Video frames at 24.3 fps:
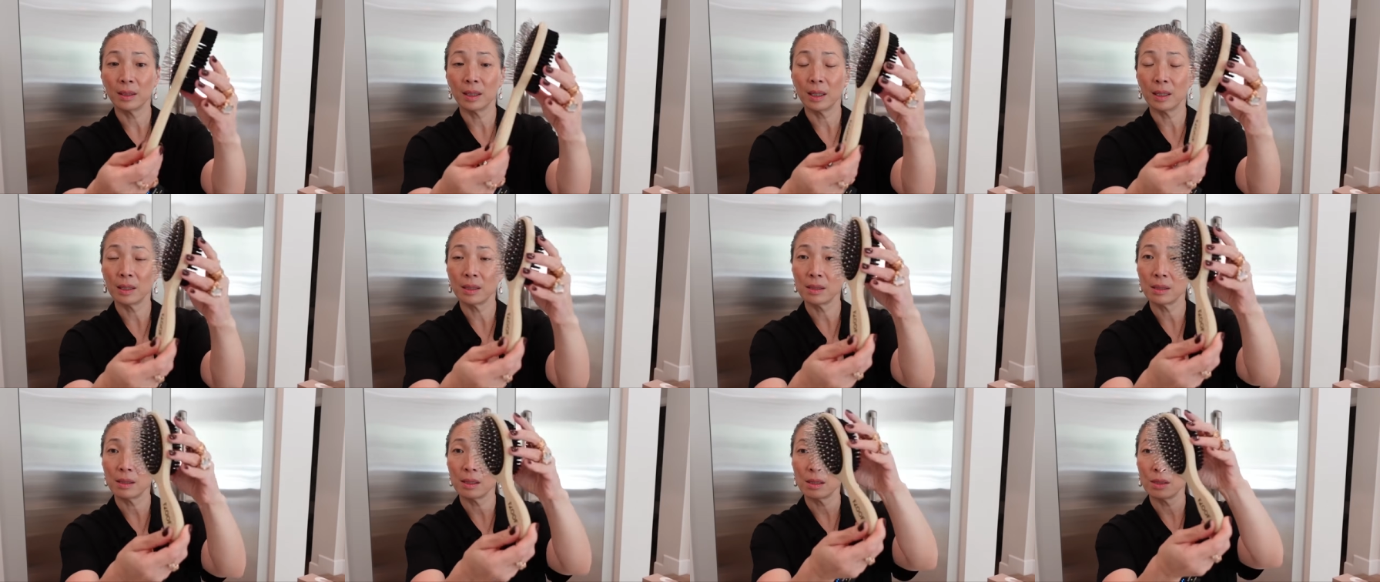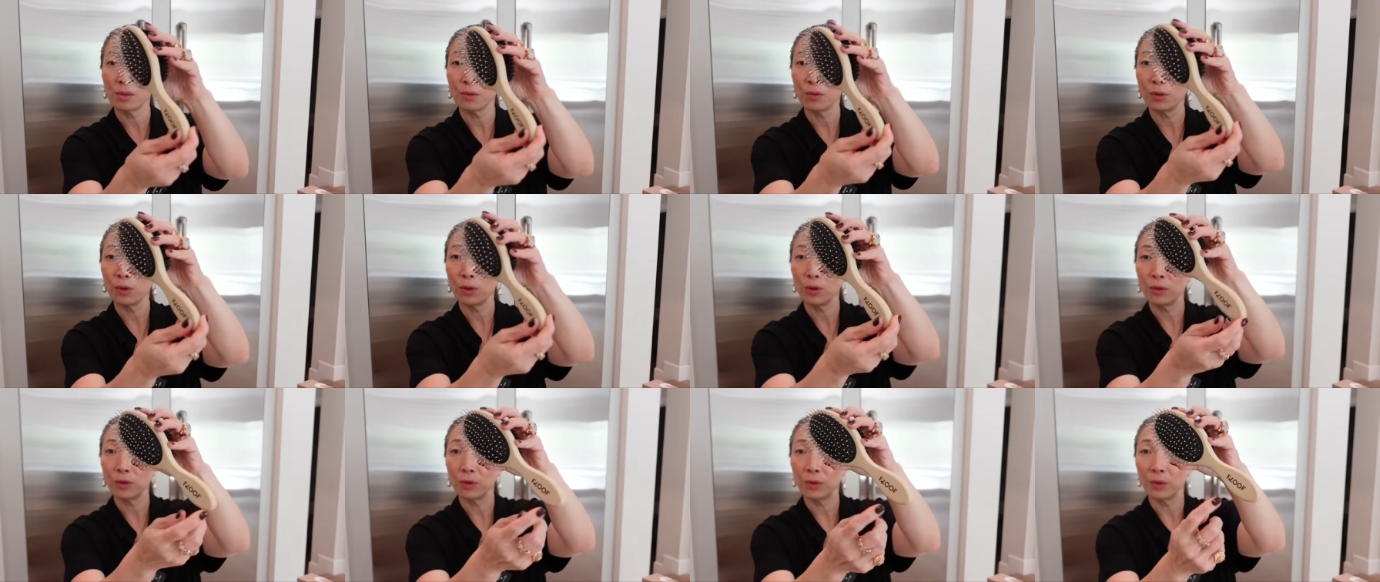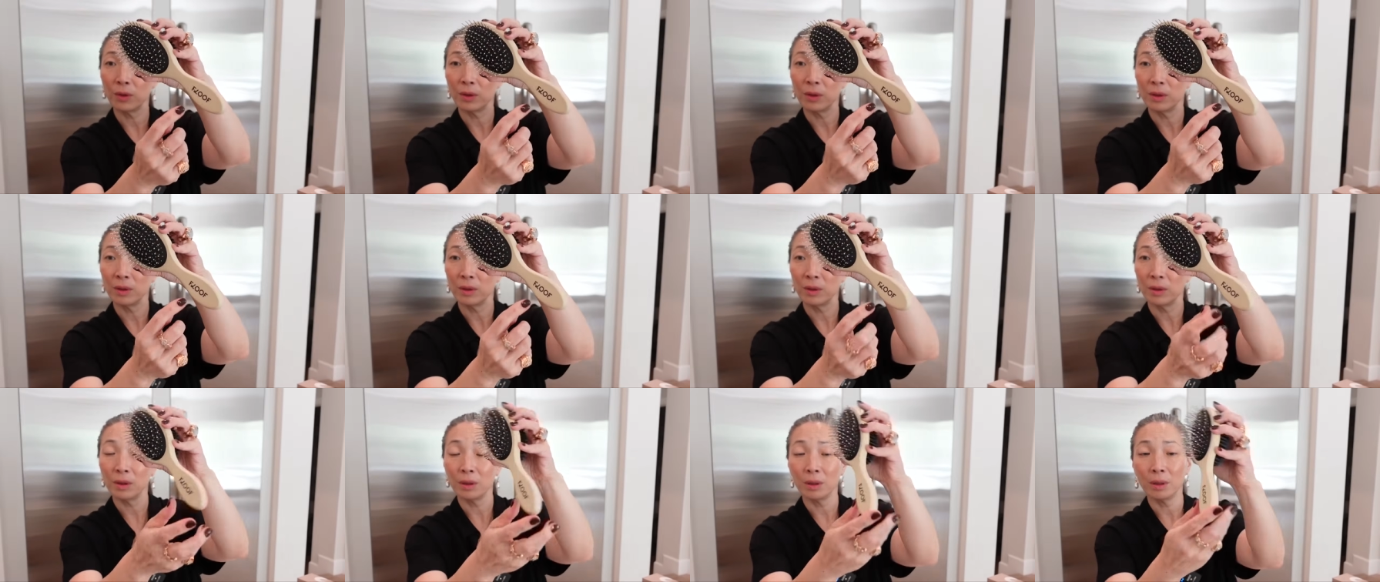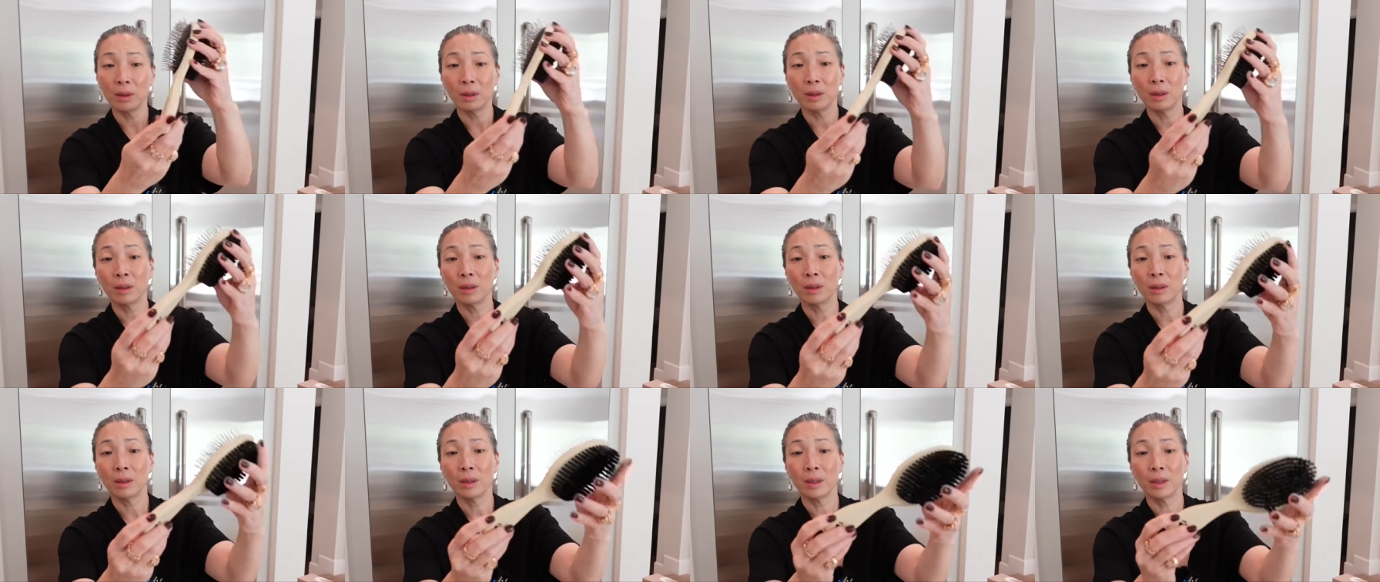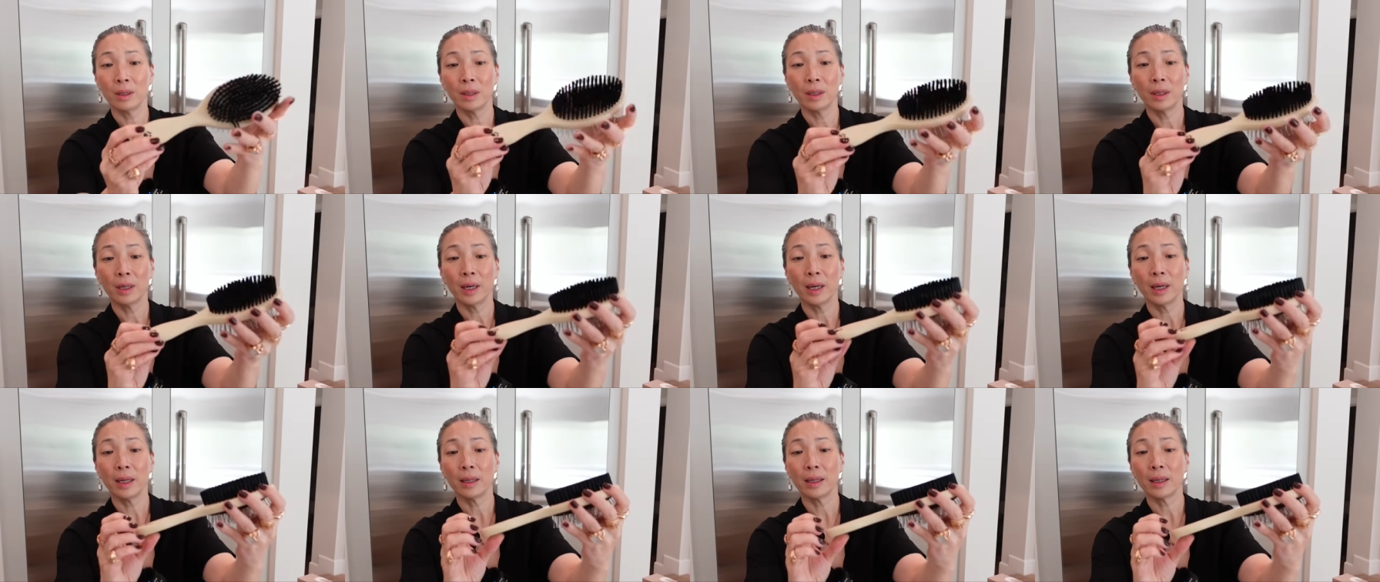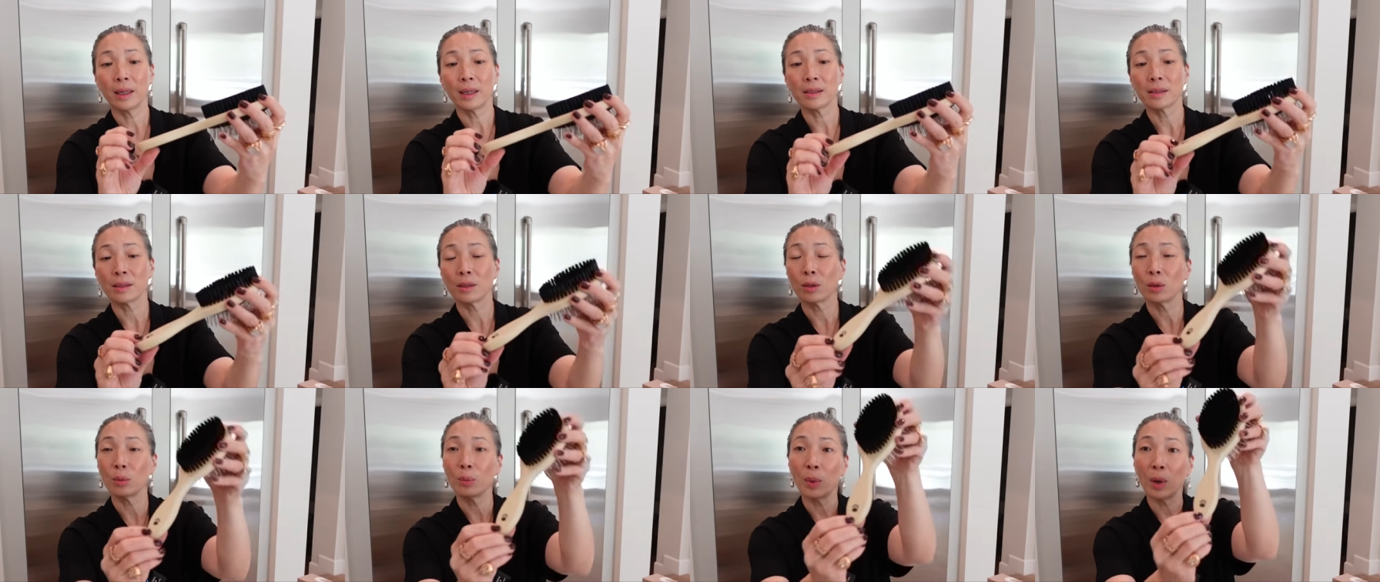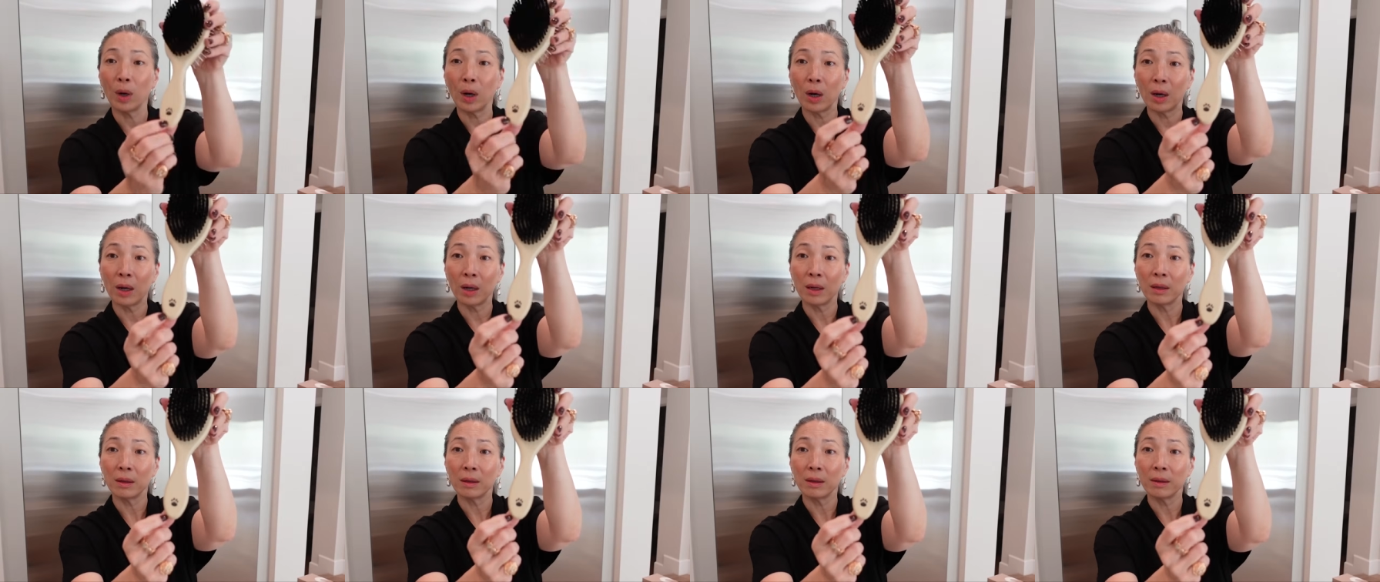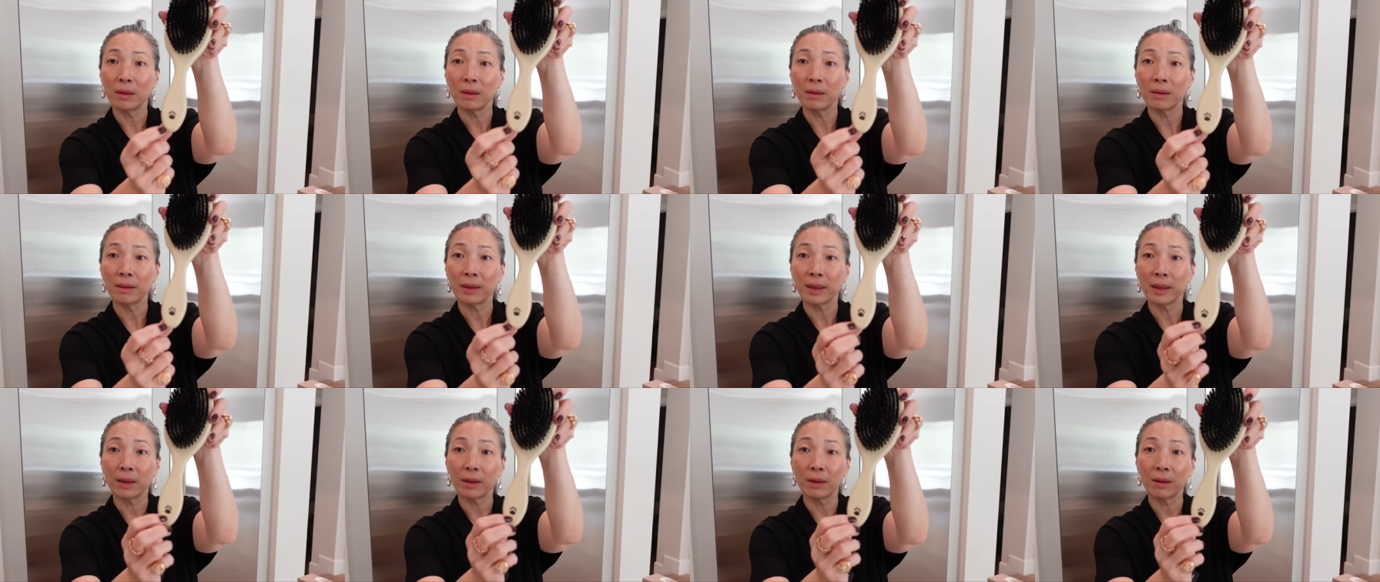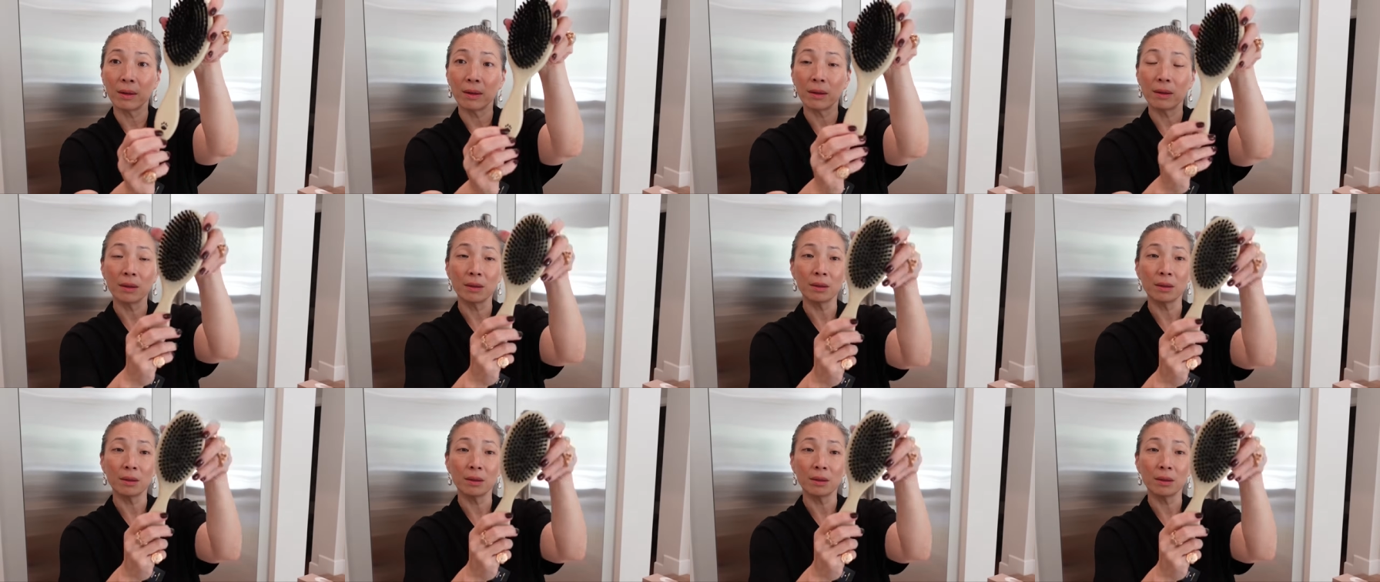And it says floof. And it has a little paw there.